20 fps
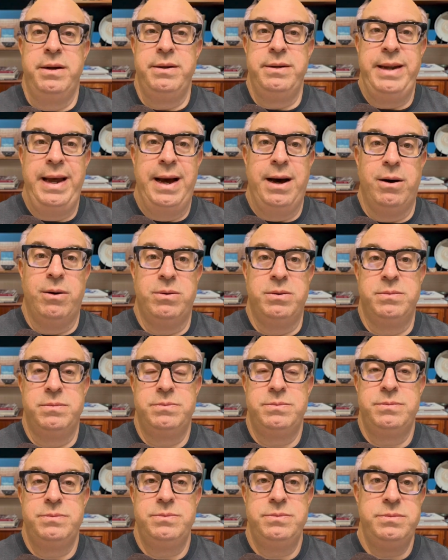Now,
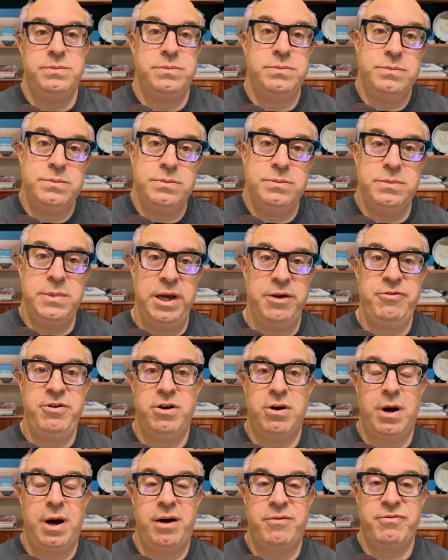if
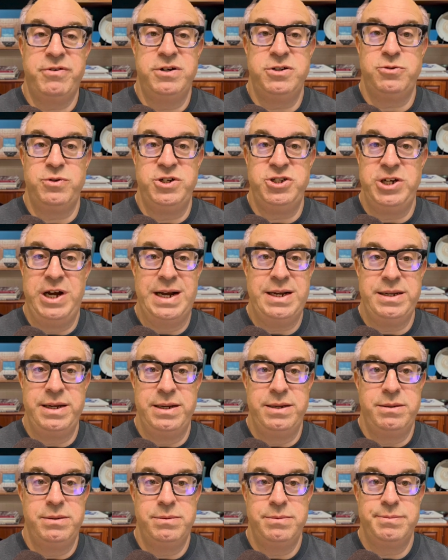your offer is
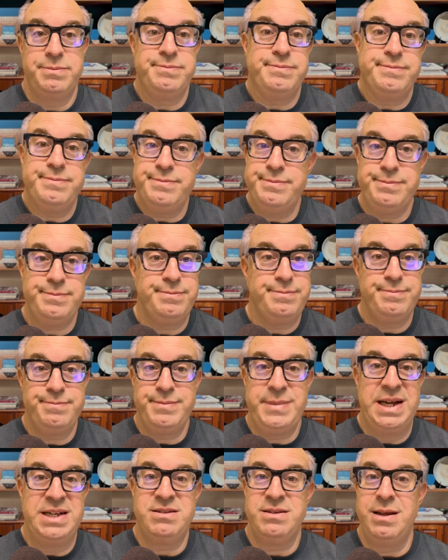rejected,
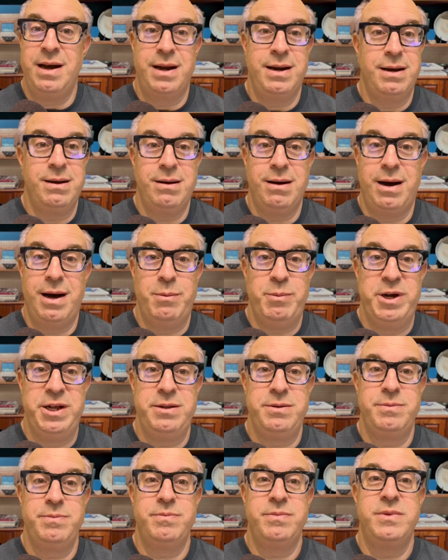it's not
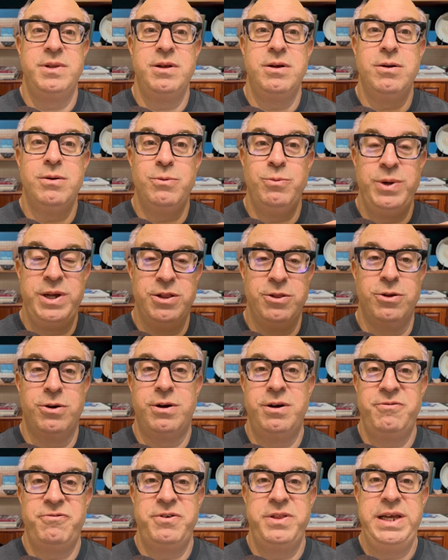uncommon. We
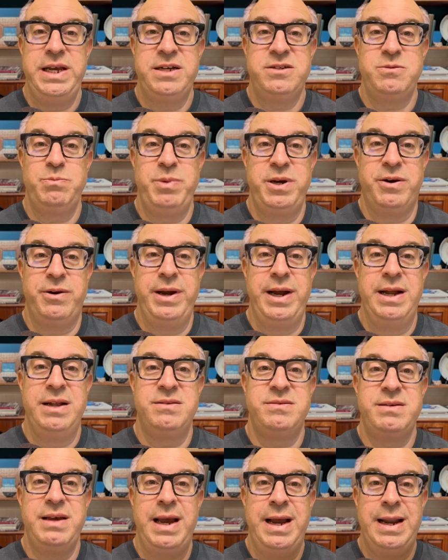learn from the
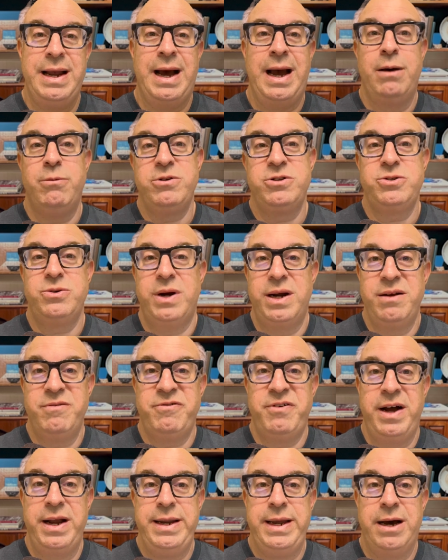experience, and I will try to
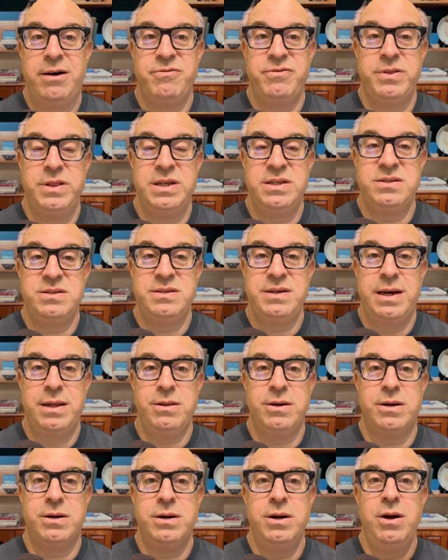find out from the
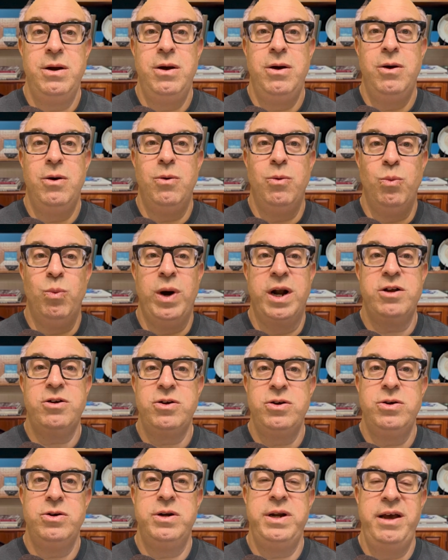seller what
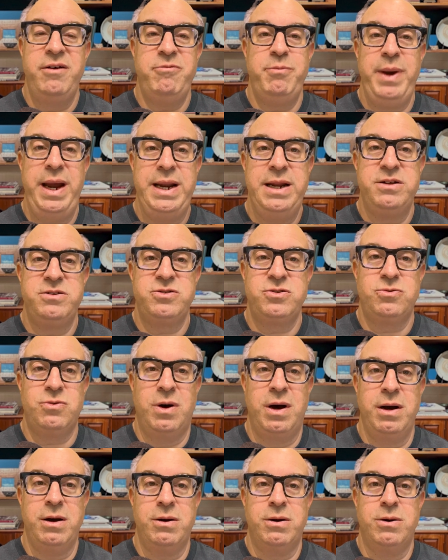could have made it
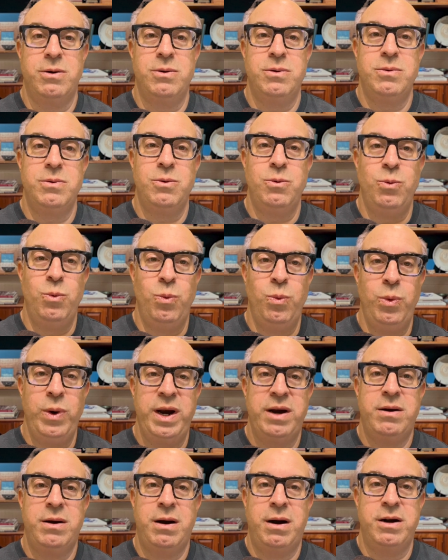stronger,
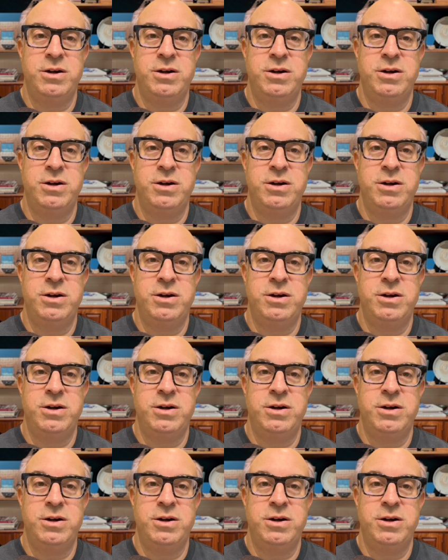where our